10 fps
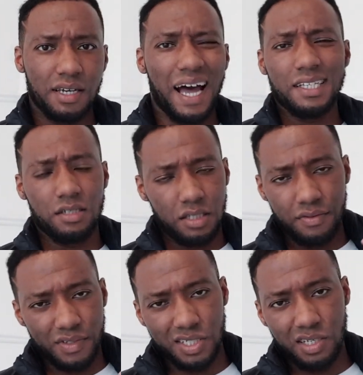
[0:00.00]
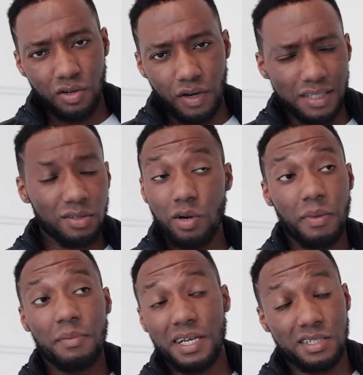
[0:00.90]
Like, I didn't even send her. I don't know.
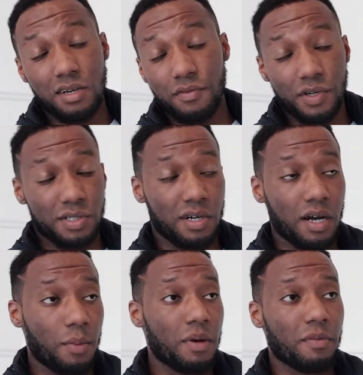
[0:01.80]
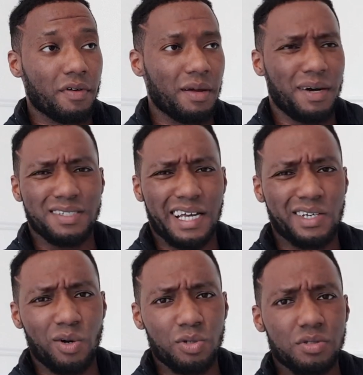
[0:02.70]
Maybe I sent her a voice. I can't remember in it. But I was like,
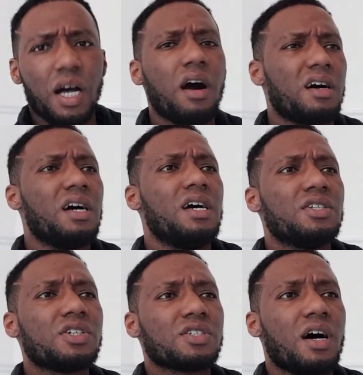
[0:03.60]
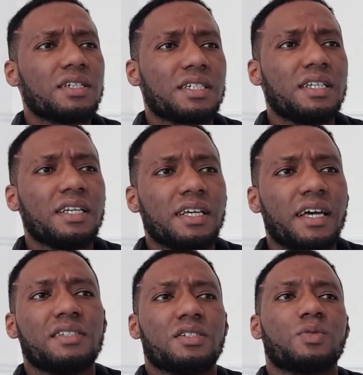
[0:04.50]
no. She was like, oh, just asking in it.
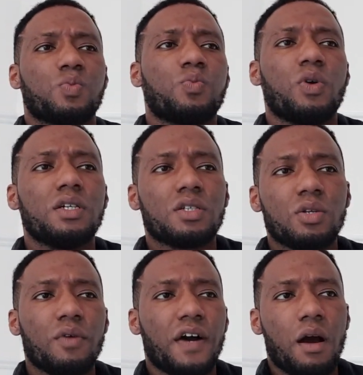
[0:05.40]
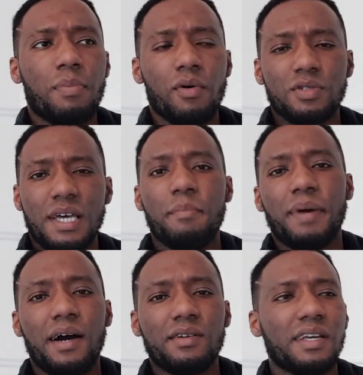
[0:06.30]
Yeah, just wanted to know if I could borrow ten
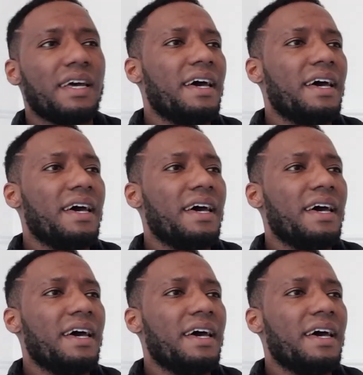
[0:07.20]
pound